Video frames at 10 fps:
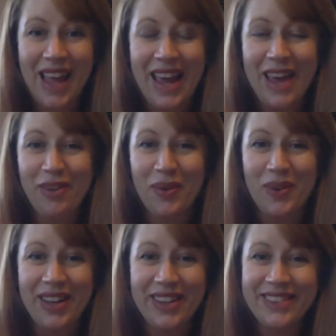
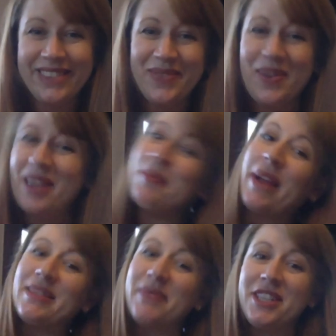everyone, welcome back
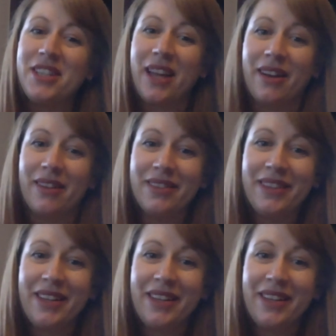to my channel.